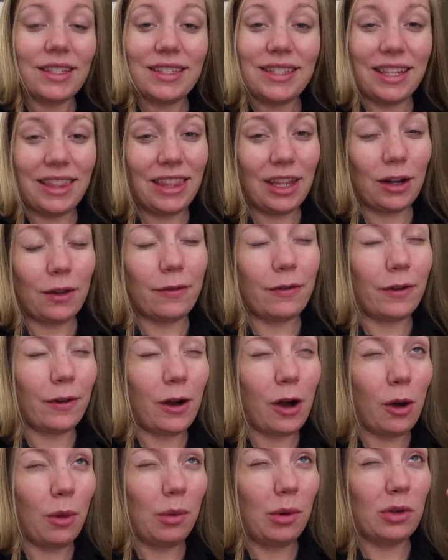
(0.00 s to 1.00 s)
sit there
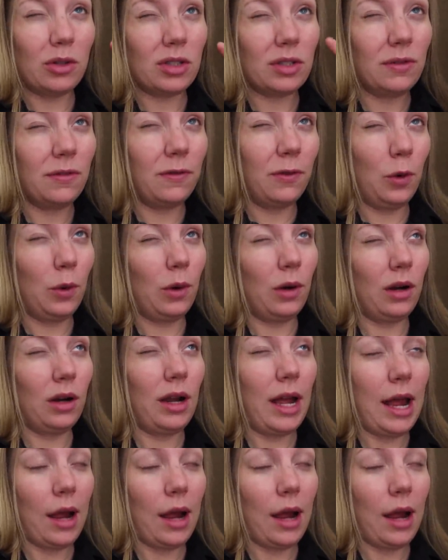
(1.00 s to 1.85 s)
for almost 4